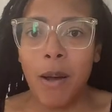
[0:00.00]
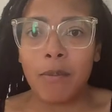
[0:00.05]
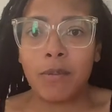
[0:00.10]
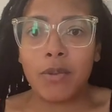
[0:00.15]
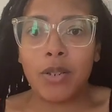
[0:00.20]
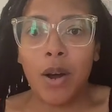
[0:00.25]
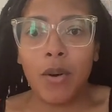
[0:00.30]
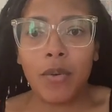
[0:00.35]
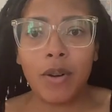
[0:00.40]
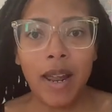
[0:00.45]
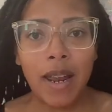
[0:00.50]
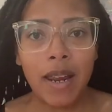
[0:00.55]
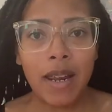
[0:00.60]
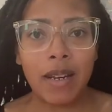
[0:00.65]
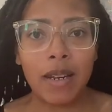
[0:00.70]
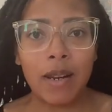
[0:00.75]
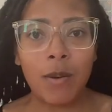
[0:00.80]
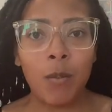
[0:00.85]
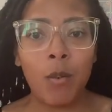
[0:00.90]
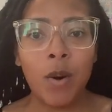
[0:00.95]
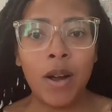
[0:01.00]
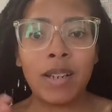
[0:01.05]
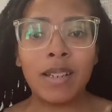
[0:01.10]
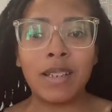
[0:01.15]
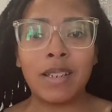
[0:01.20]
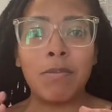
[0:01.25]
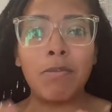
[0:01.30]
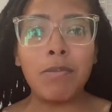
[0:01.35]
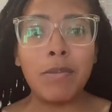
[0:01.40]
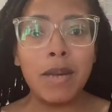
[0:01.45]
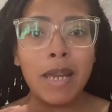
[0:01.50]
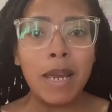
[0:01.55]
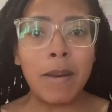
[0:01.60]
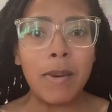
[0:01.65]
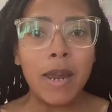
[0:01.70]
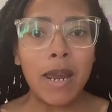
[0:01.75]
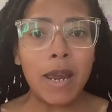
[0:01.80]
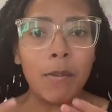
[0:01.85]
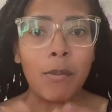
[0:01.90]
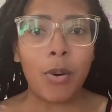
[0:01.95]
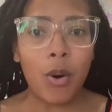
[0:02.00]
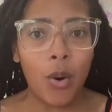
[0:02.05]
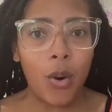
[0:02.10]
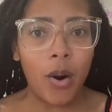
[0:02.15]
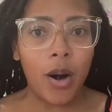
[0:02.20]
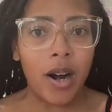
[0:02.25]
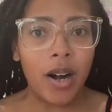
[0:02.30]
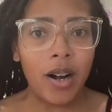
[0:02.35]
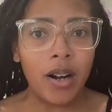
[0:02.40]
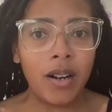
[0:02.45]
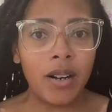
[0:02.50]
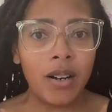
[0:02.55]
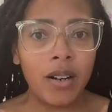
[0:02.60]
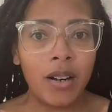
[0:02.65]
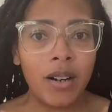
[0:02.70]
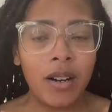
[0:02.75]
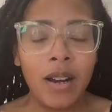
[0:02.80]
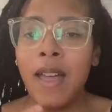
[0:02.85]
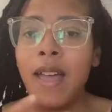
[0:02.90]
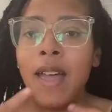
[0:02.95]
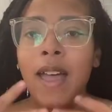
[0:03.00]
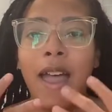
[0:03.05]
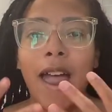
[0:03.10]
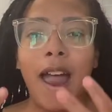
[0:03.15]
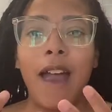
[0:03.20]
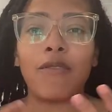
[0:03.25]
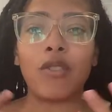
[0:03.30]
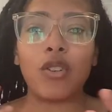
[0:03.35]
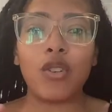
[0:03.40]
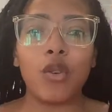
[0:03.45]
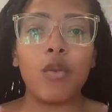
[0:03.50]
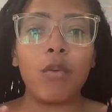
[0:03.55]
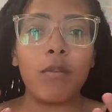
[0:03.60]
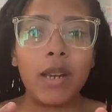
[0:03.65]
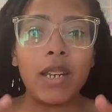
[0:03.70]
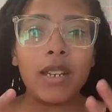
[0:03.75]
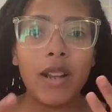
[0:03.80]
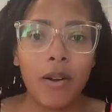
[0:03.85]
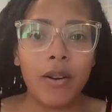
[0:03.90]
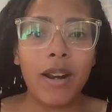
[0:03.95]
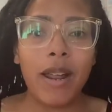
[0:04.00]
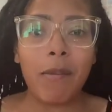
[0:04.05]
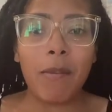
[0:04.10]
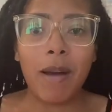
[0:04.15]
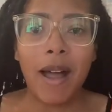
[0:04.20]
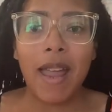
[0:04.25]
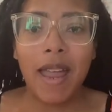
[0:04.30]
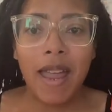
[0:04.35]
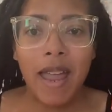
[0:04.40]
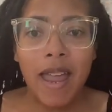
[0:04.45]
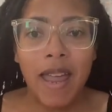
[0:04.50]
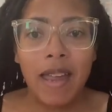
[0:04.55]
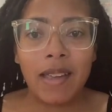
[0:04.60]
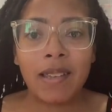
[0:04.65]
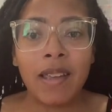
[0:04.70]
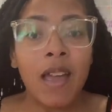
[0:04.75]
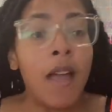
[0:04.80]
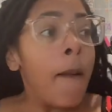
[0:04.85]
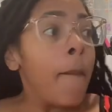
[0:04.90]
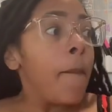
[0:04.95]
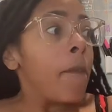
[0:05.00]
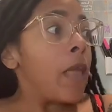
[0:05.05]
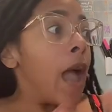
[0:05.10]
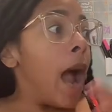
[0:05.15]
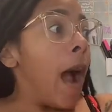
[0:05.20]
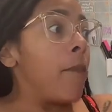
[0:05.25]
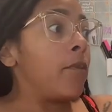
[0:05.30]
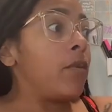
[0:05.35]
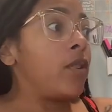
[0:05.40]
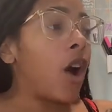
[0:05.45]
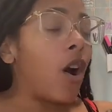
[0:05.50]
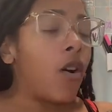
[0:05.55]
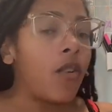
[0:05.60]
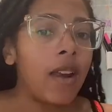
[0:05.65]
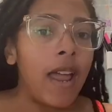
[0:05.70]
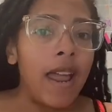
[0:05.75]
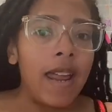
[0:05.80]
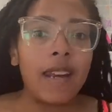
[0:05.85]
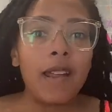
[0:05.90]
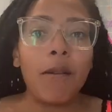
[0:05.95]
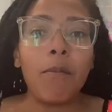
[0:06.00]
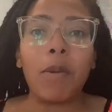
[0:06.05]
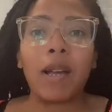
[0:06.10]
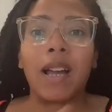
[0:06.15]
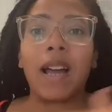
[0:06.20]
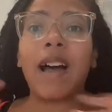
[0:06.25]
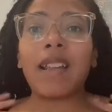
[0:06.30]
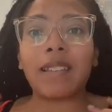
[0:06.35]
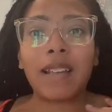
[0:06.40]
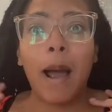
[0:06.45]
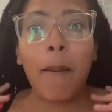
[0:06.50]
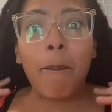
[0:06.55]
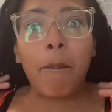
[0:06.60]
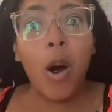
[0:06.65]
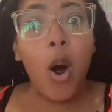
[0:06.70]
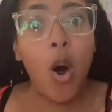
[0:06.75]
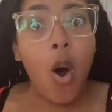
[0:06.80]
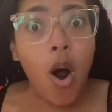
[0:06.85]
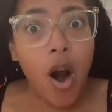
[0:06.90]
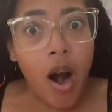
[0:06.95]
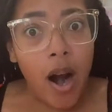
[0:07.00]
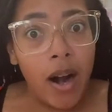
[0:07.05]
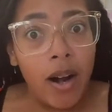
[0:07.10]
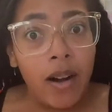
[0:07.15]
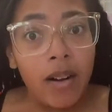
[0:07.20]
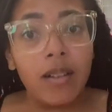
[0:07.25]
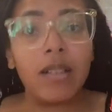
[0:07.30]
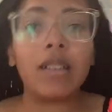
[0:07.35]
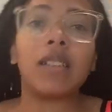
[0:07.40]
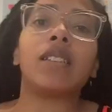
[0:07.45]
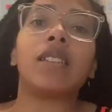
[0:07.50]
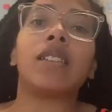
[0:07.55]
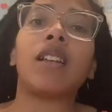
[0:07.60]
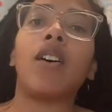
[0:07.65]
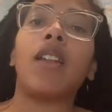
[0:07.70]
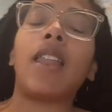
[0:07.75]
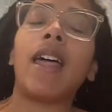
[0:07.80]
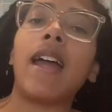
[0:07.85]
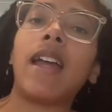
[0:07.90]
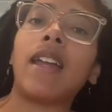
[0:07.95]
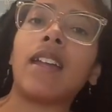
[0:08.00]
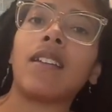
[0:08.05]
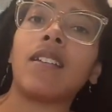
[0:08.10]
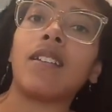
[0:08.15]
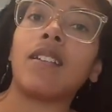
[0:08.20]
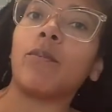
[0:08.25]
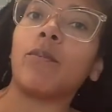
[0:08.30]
if I'm donating them, what does me being poor have to do with me donating my eggs? I'm donating them because I'm poor. So like,